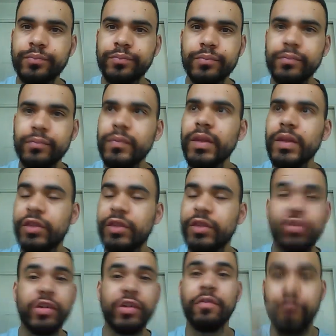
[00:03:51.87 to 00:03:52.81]
It shows how
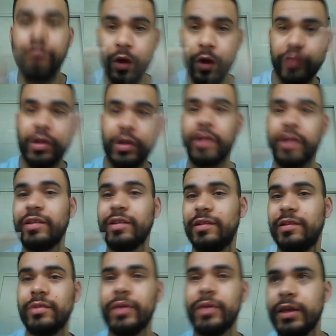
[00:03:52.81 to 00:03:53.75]
volatile it still
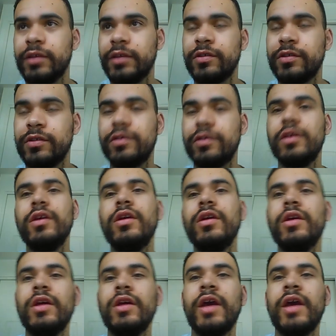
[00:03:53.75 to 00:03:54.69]
is.
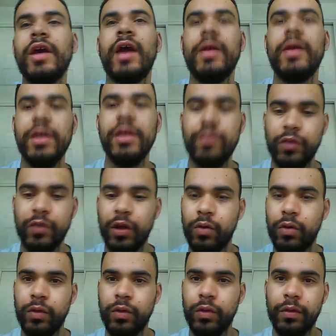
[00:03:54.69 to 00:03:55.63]
Even though
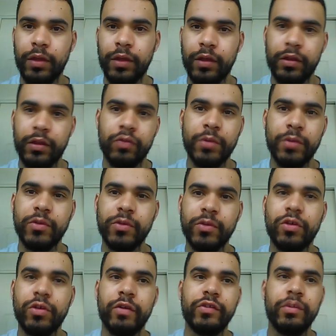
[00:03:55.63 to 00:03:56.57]
the
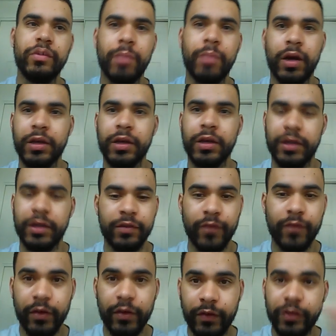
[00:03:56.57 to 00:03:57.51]
cryptocurrency market is very,
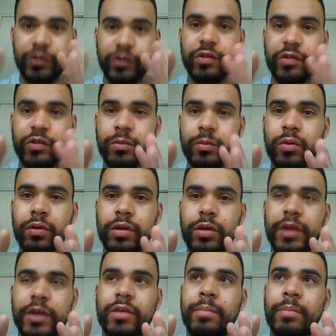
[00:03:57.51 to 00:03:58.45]
very small in
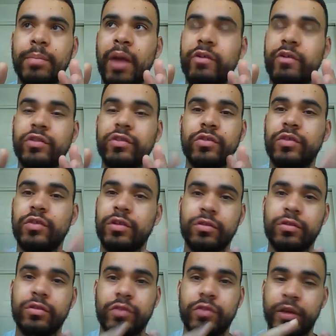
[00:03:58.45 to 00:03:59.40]
comparison to
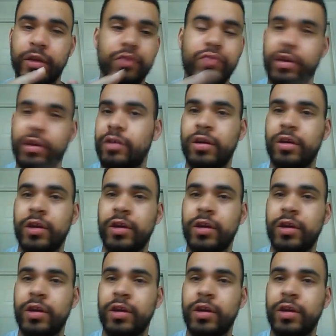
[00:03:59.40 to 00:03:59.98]
like credit cards, to